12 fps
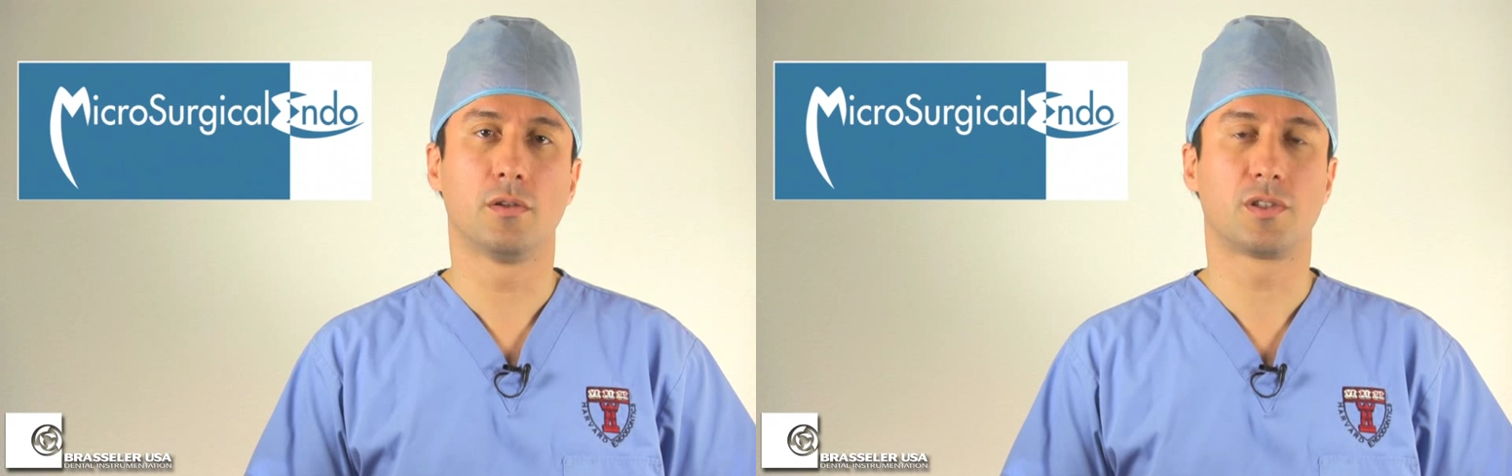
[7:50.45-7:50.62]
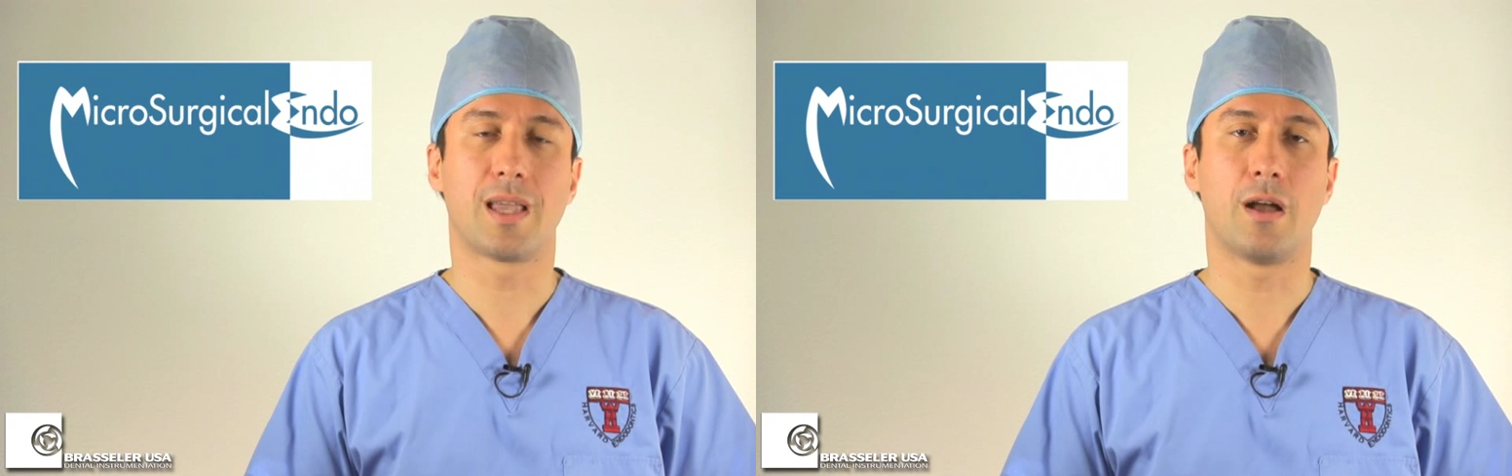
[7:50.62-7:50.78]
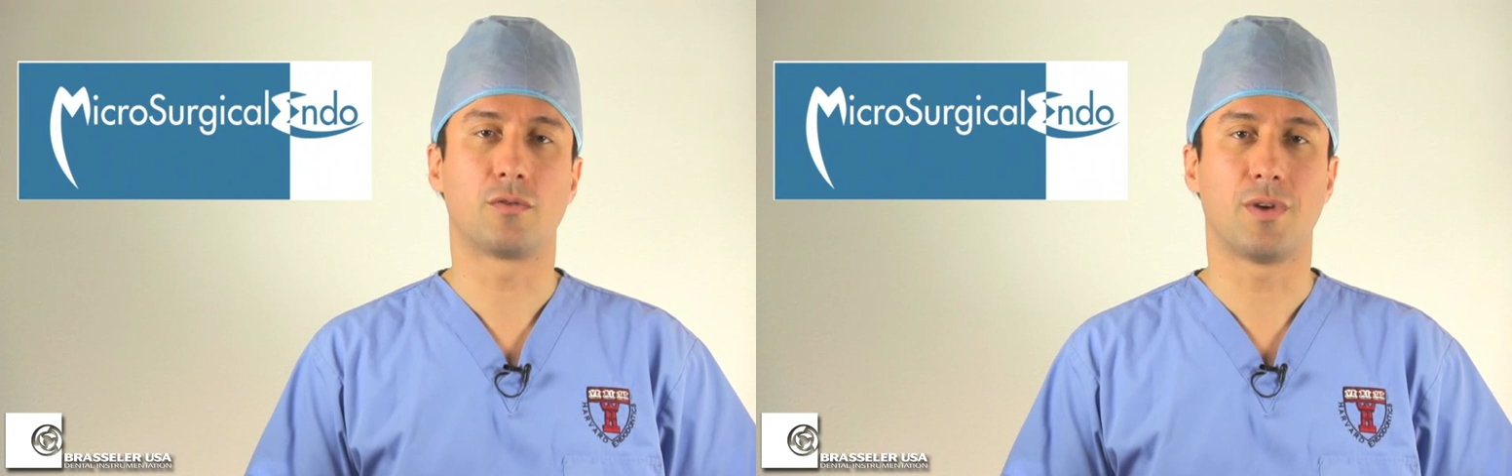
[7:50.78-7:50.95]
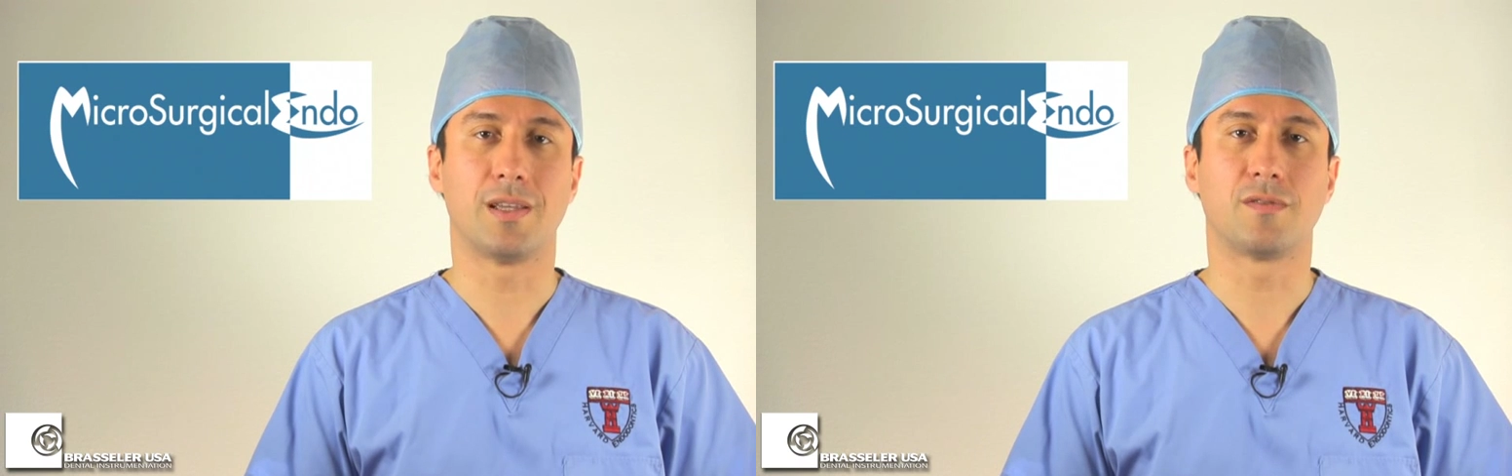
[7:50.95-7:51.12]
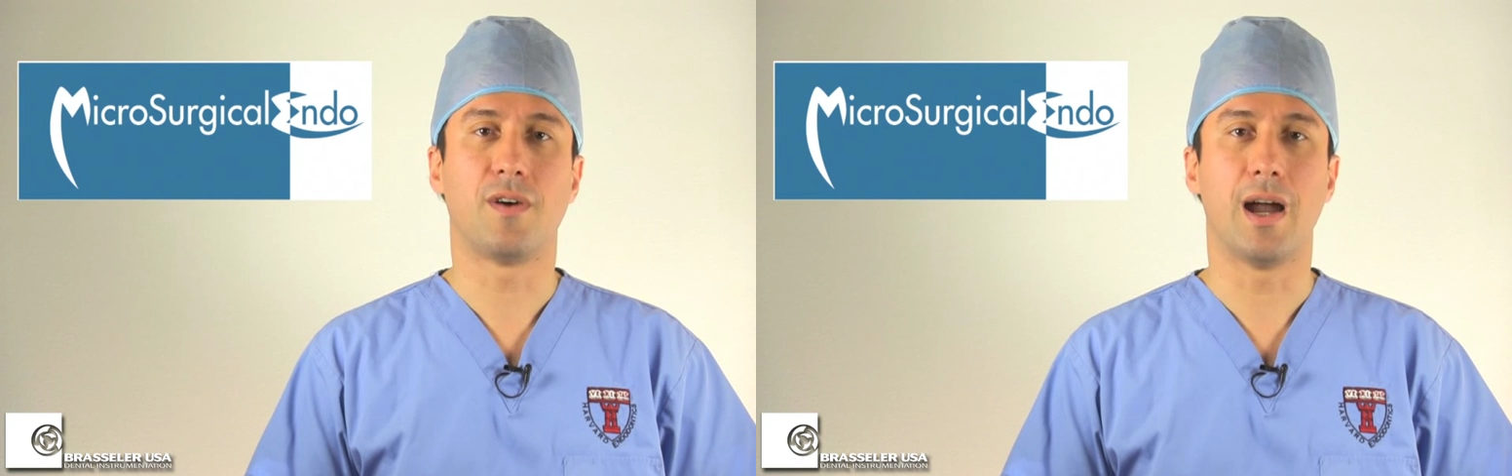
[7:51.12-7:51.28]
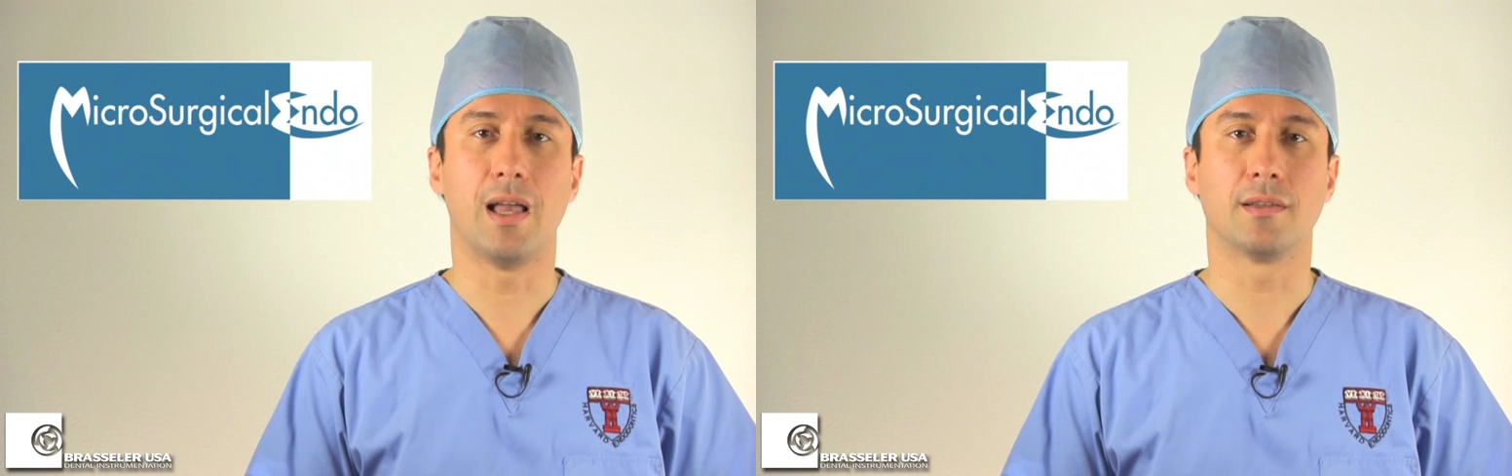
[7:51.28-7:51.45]
Scout Race
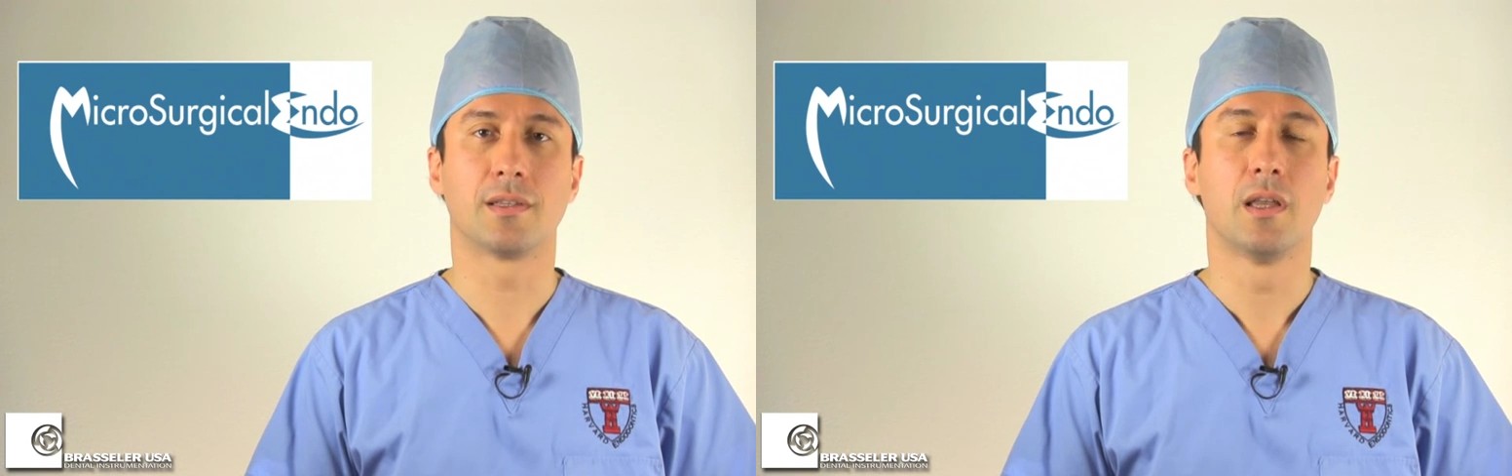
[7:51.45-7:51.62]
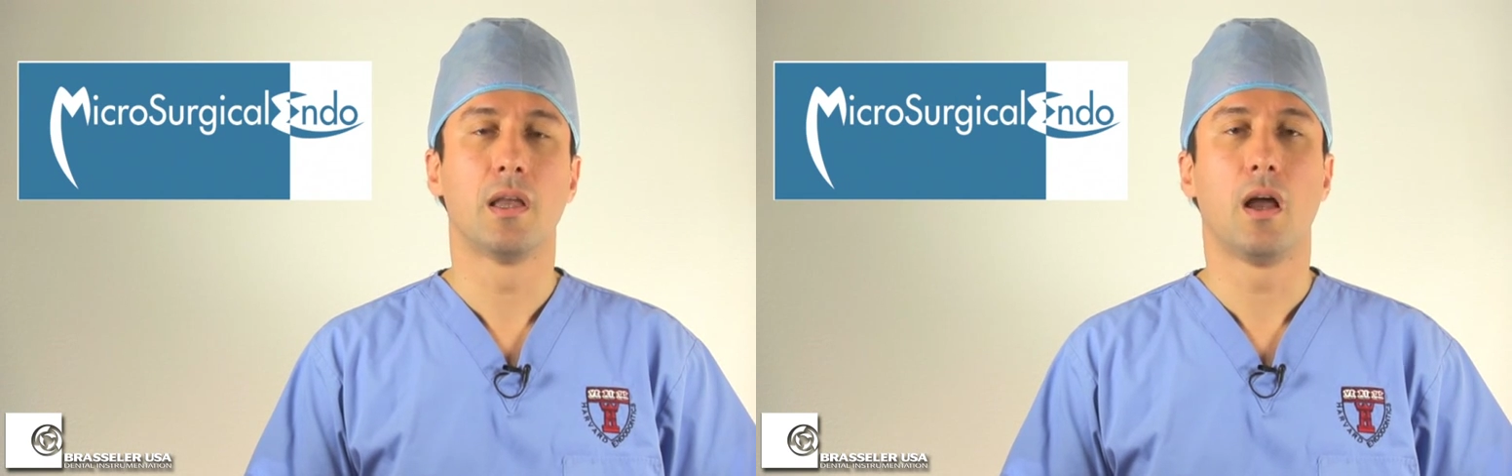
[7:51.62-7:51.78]
files,